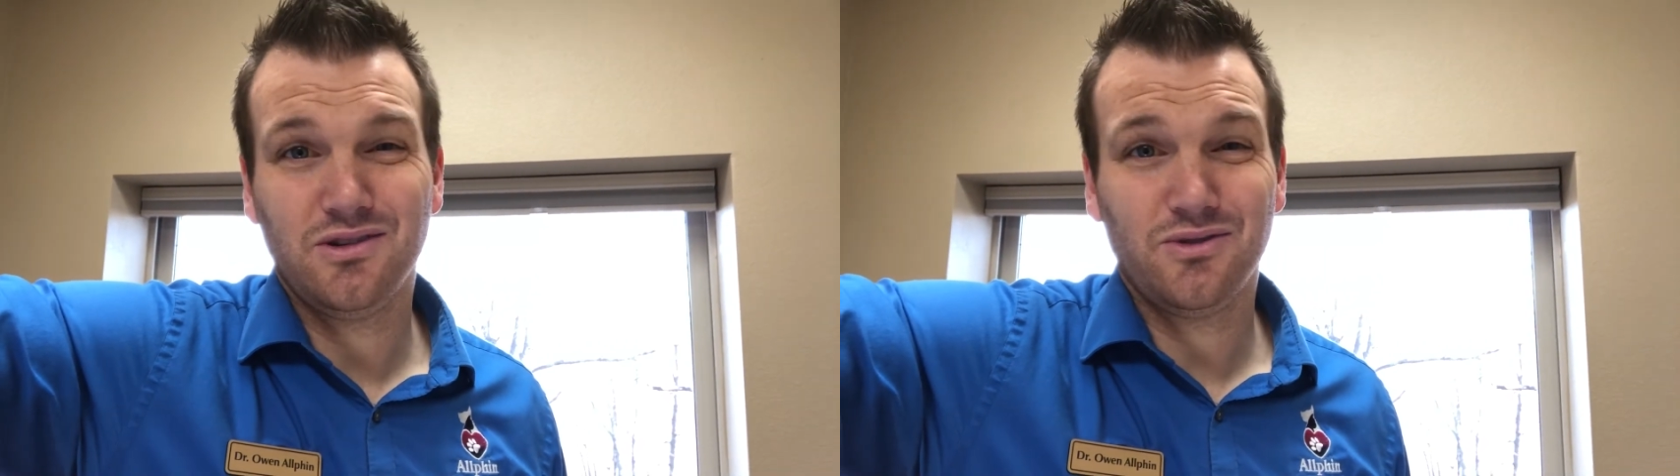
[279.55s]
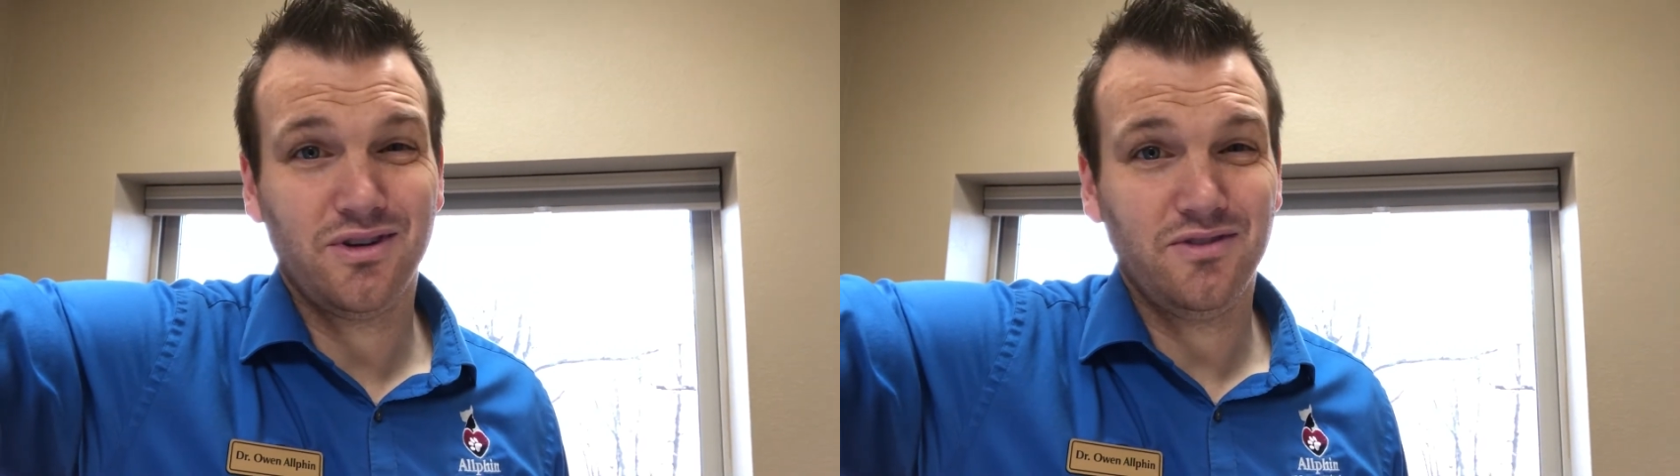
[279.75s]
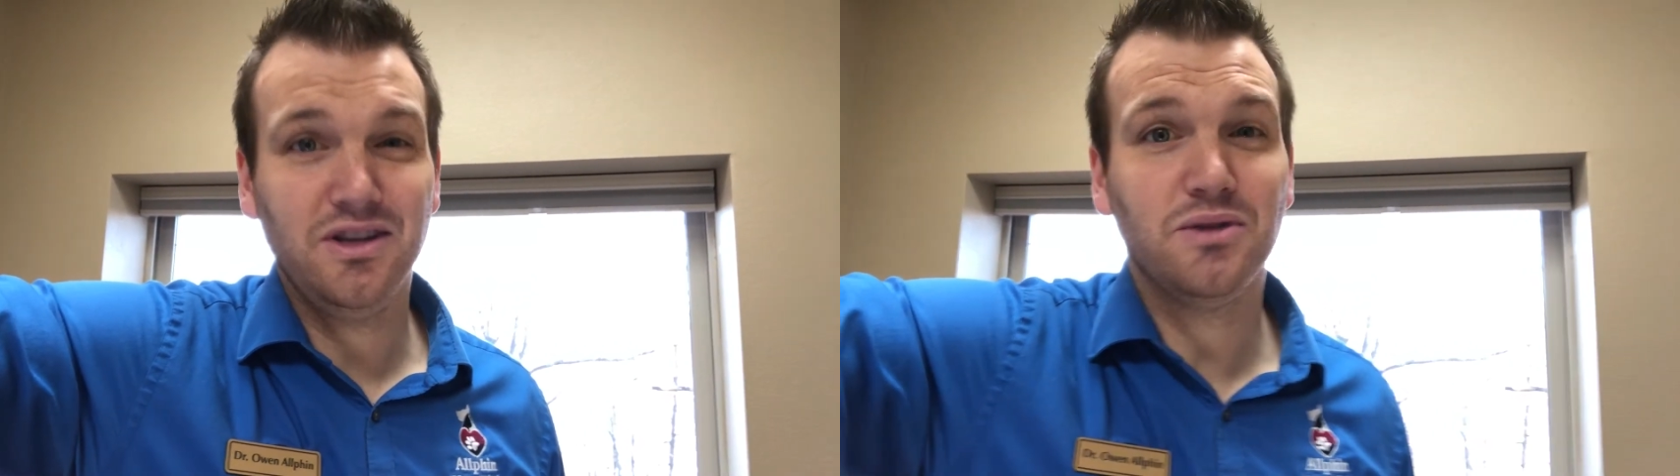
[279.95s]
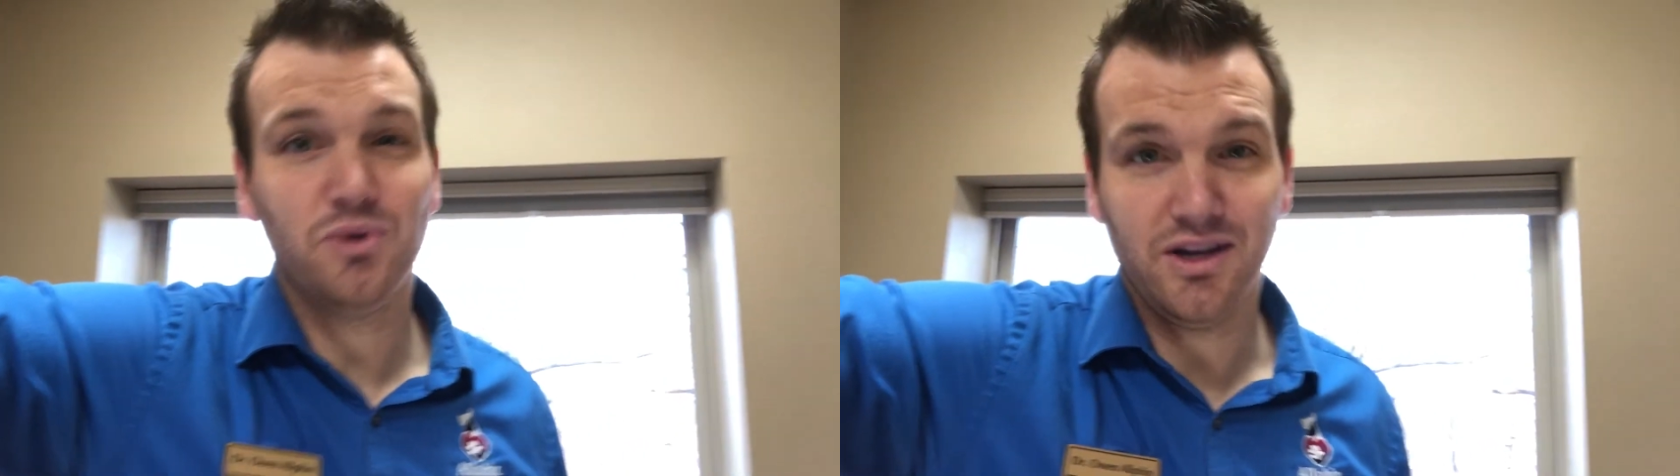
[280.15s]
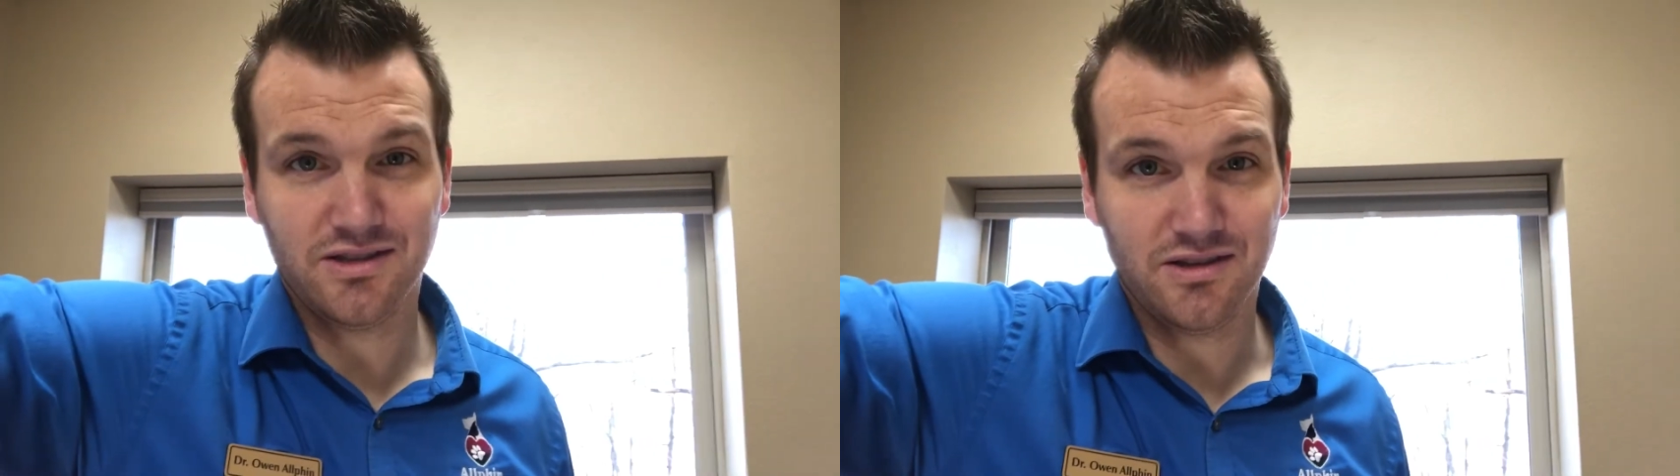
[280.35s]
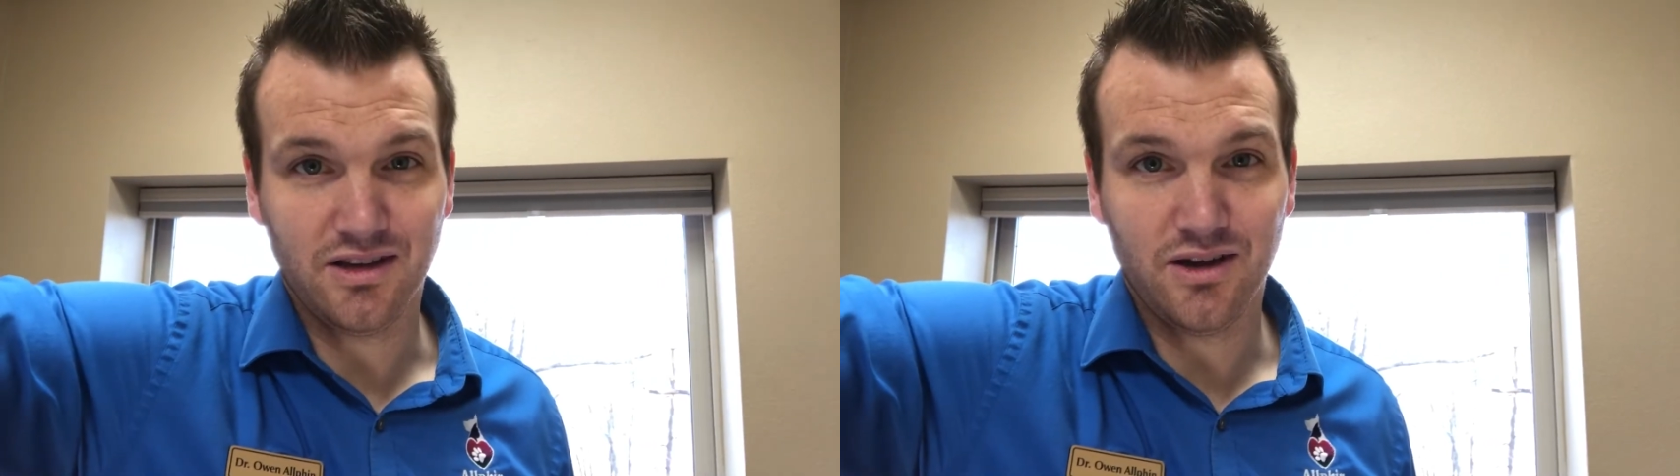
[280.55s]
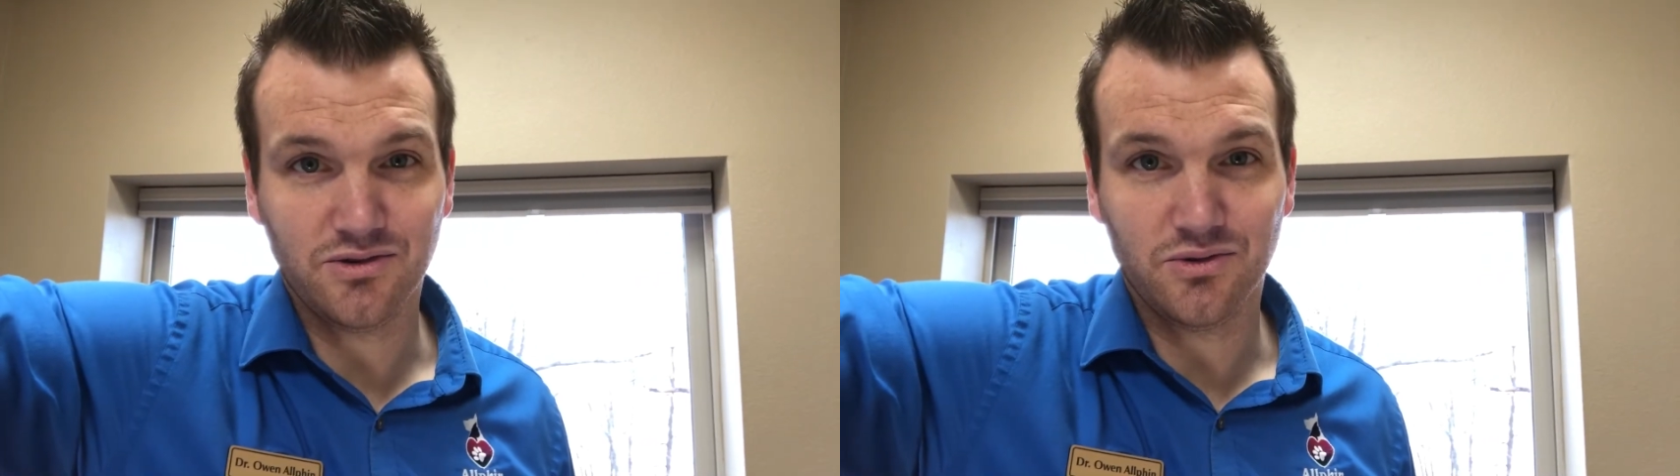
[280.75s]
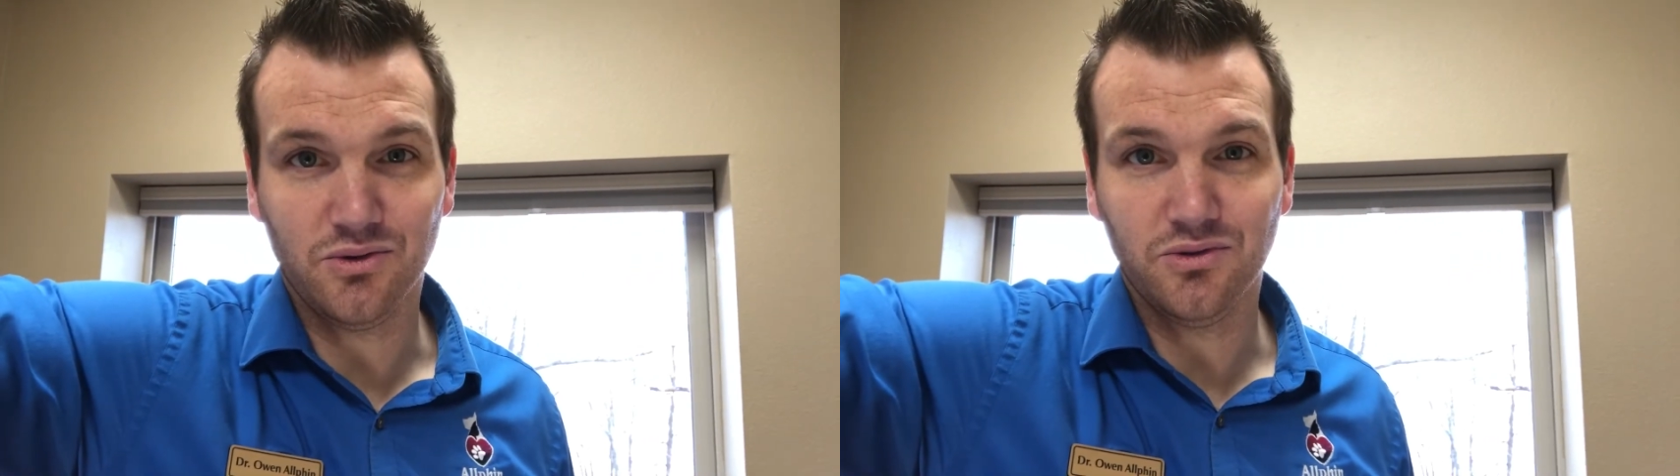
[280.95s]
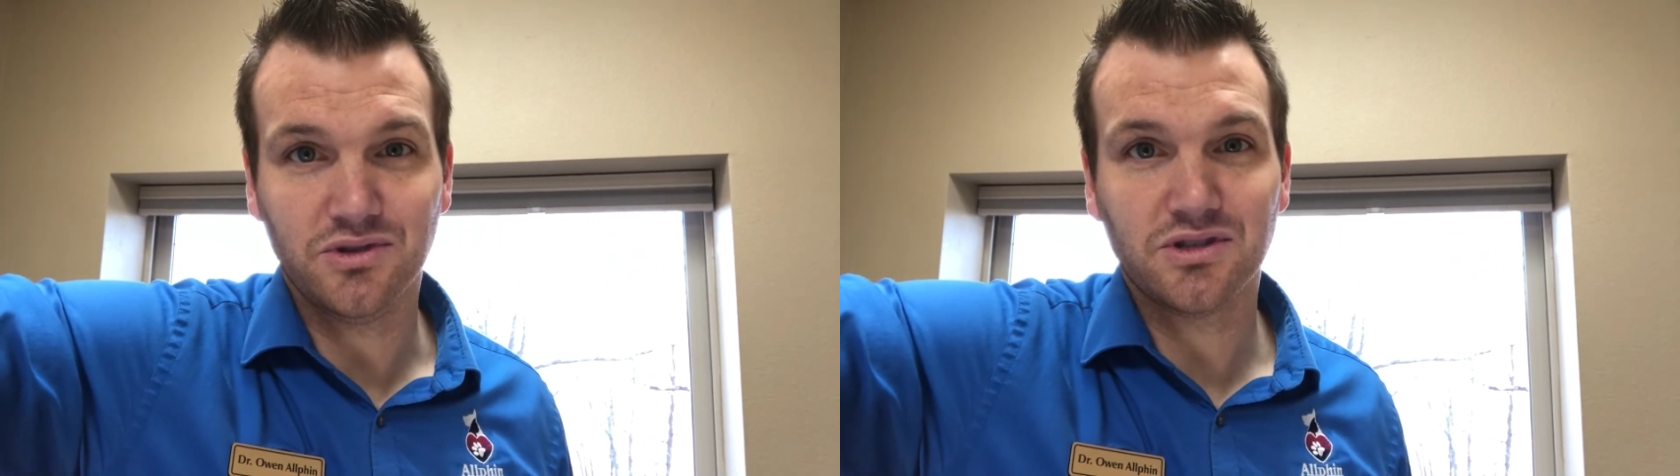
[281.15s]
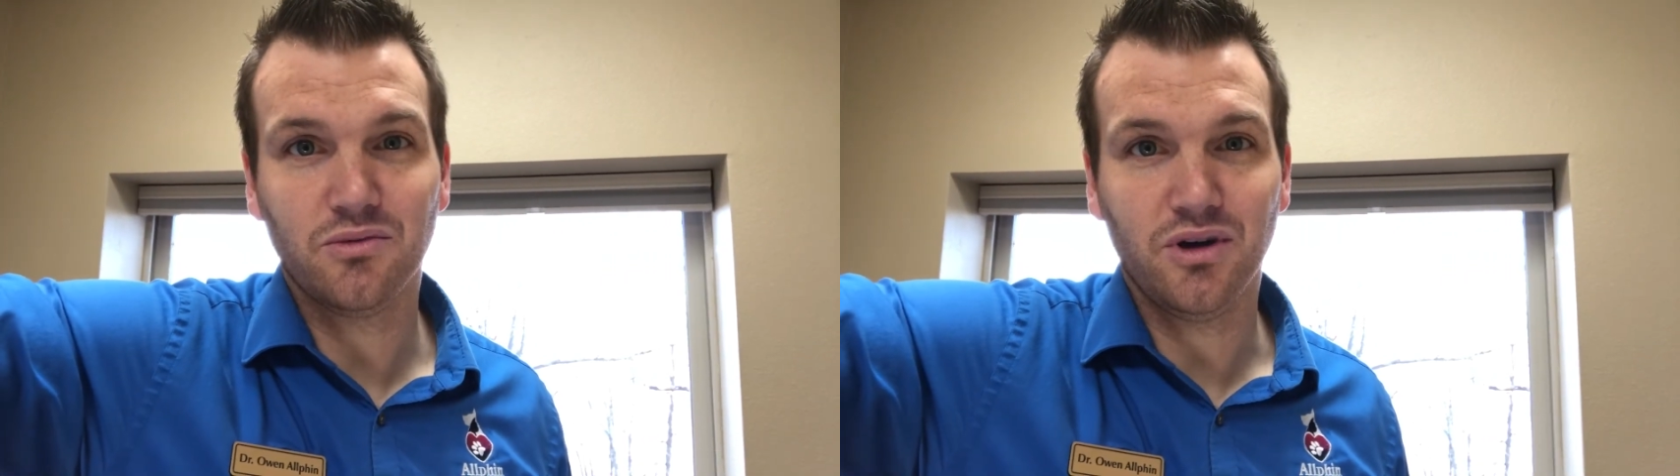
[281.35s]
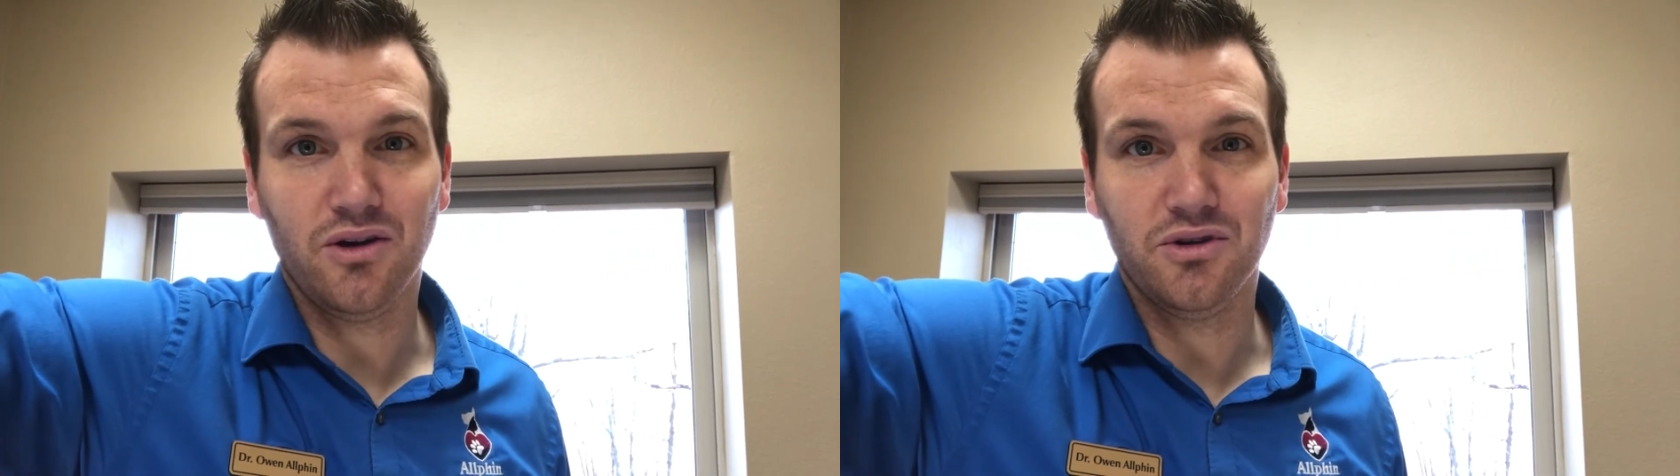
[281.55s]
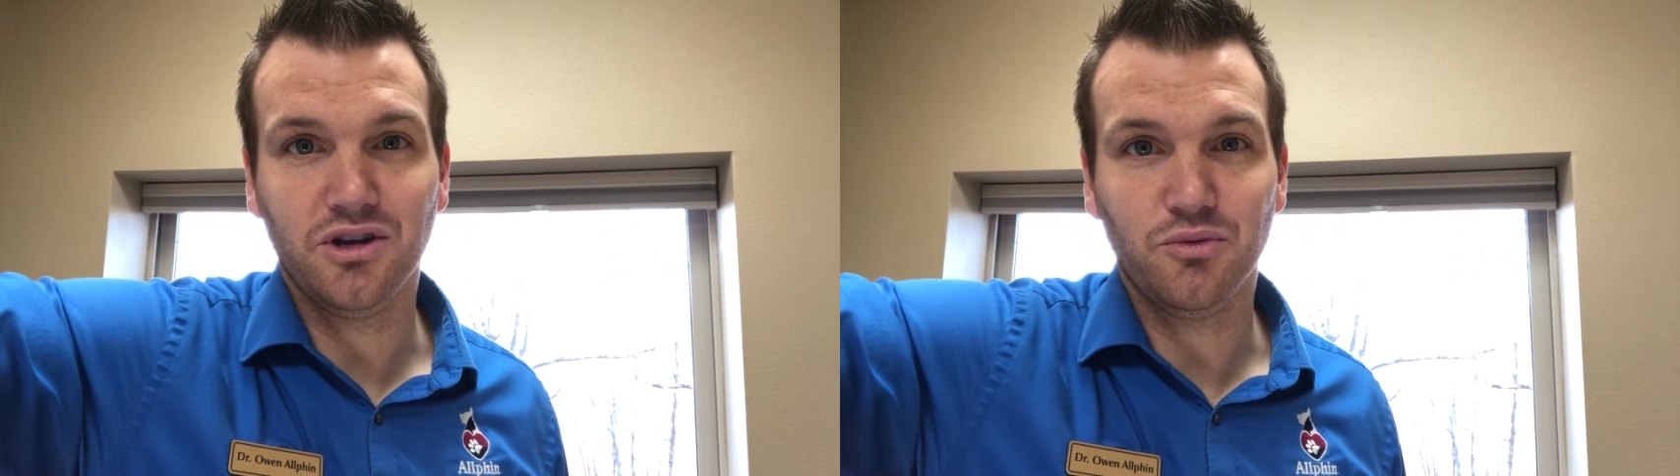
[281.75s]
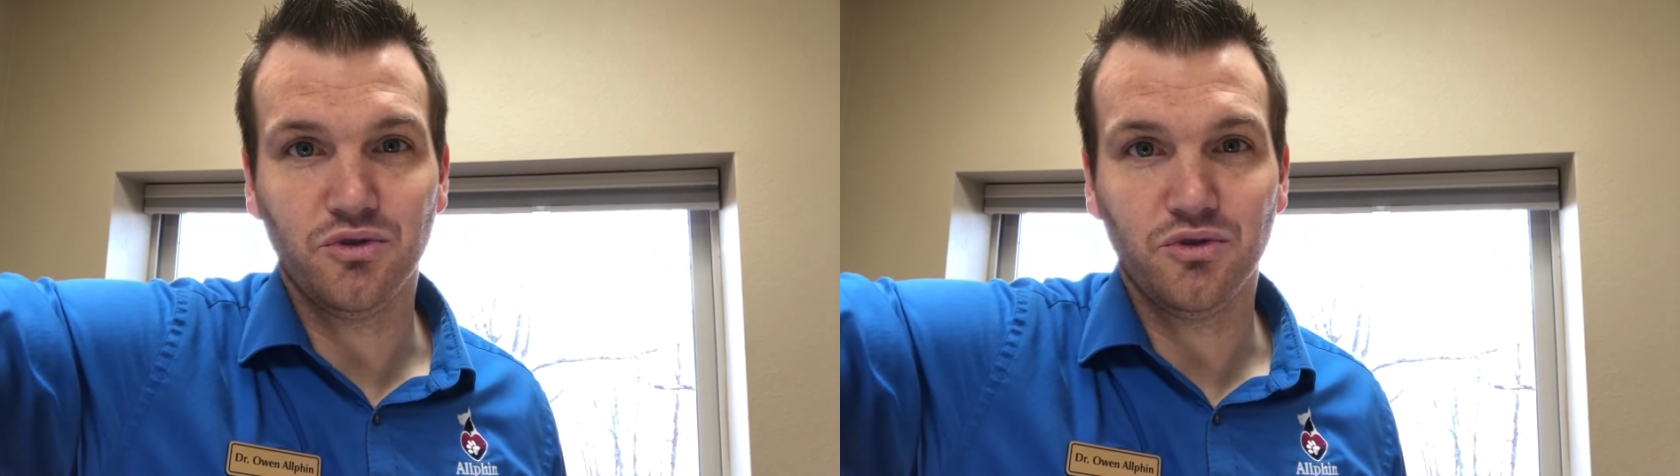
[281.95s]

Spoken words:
don't have any pets in the household and somehow end up